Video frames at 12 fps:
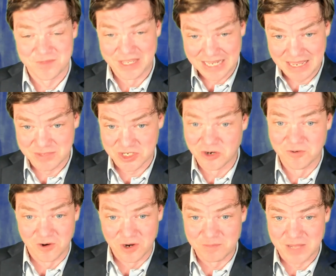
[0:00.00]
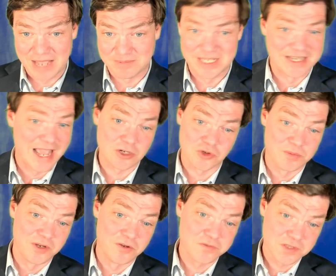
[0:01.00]
The game is over, and black played natural
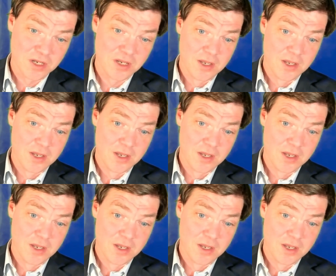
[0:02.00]
moves.